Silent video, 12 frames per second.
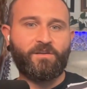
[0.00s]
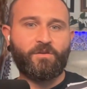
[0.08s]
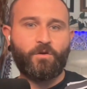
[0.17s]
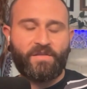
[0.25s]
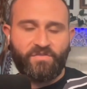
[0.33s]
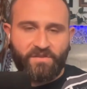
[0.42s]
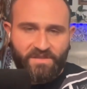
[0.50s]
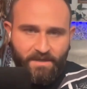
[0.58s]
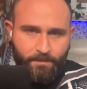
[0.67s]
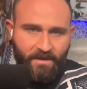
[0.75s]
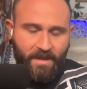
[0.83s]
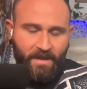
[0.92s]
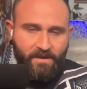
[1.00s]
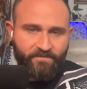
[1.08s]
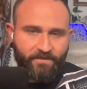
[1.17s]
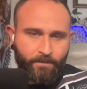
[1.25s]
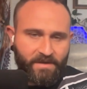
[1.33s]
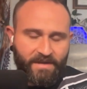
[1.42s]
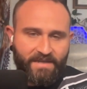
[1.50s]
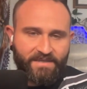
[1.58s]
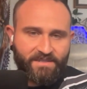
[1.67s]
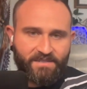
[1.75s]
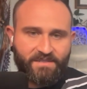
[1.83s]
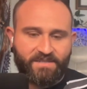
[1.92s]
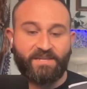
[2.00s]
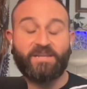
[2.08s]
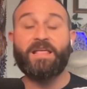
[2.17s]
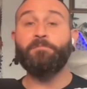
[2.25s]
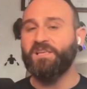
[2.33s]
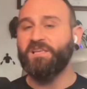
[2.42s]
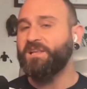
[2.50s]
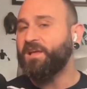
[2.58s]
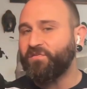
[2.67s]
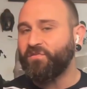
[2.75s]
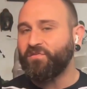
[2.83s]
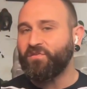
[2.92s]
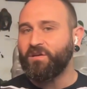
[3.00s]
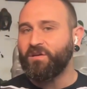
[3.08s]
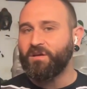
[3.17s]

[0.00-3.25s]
you know, at the deep kind of feminine essence than an emptiness.